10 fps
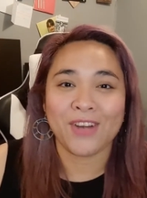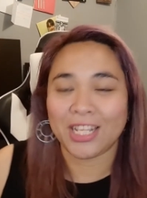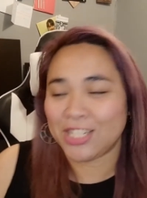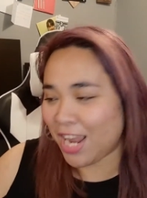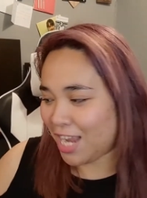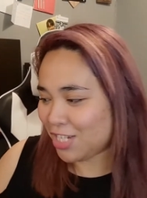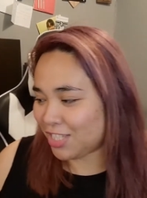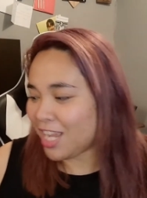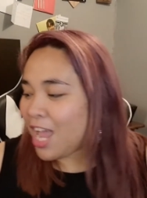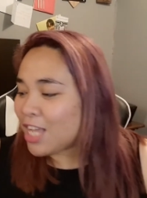
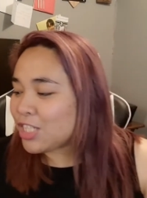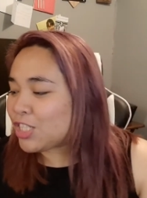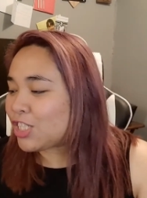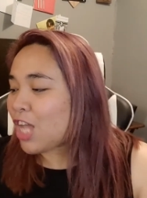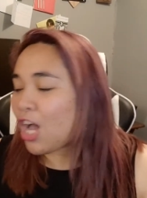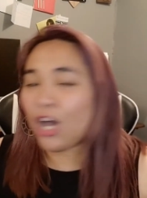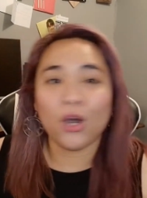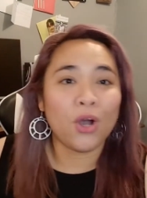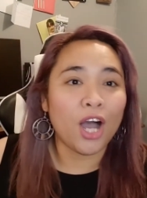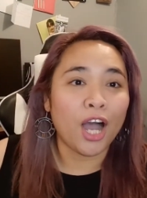radiation so
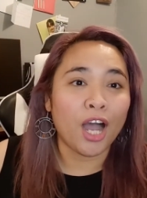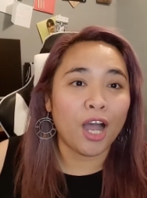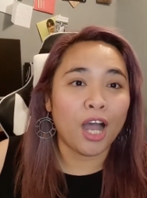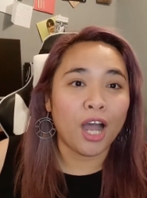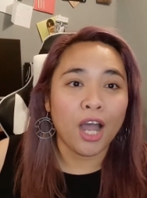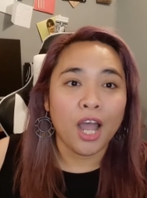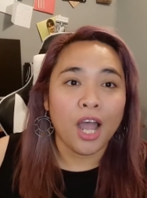uh,